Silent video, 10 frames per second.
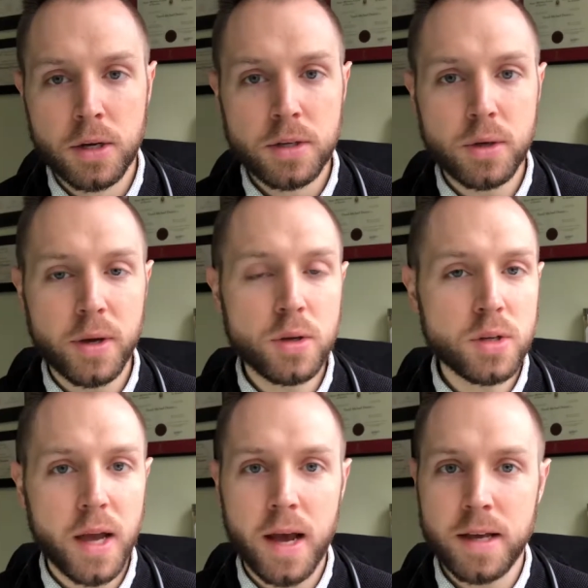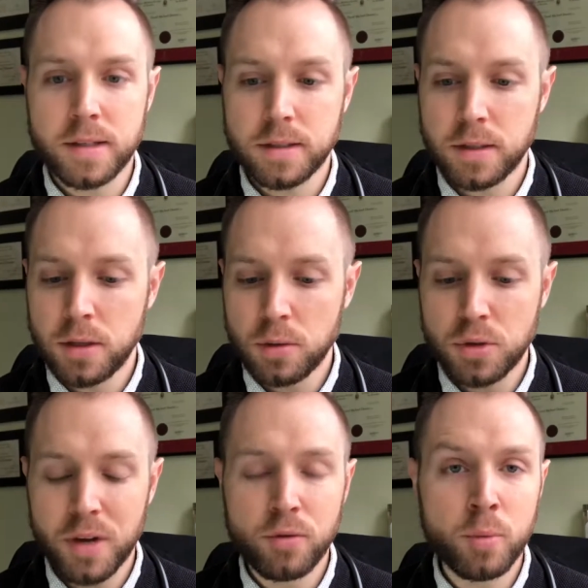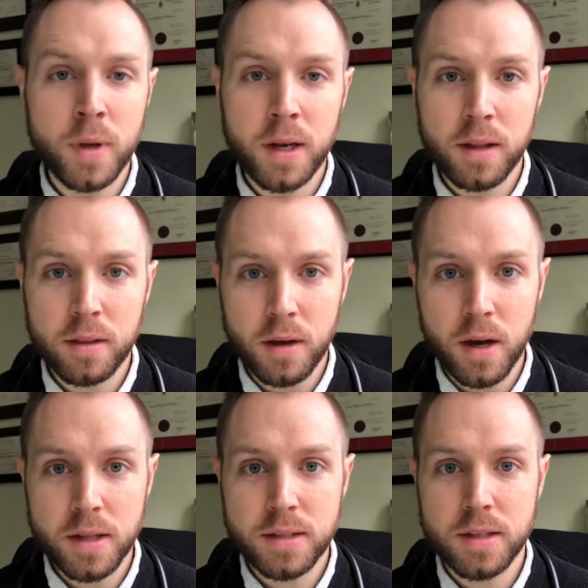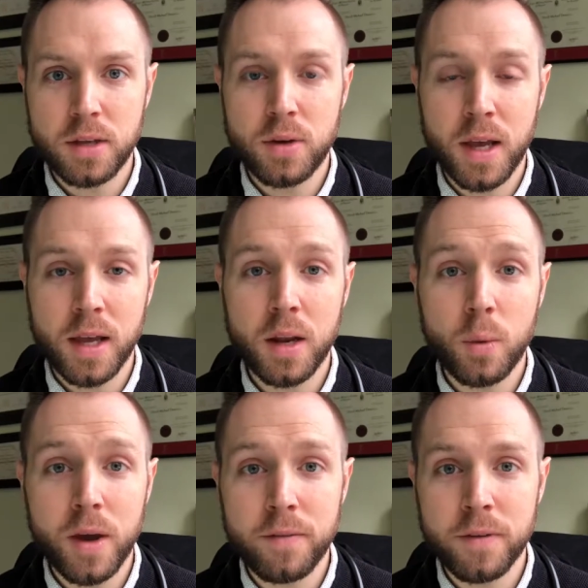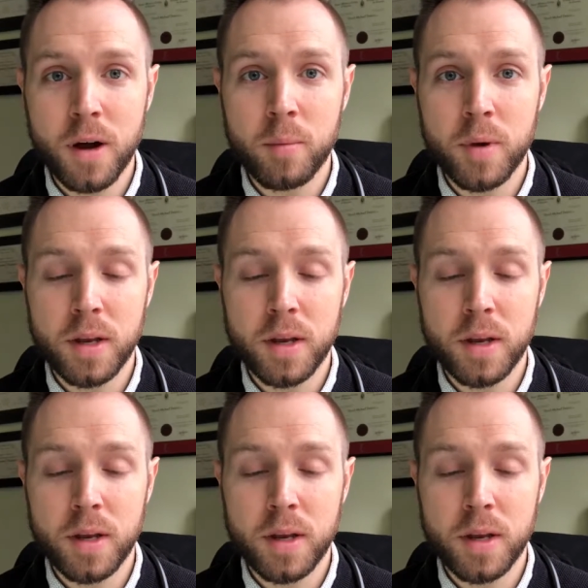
So I usually ask, you know, do you have ruminating thoughts that you can't get away from?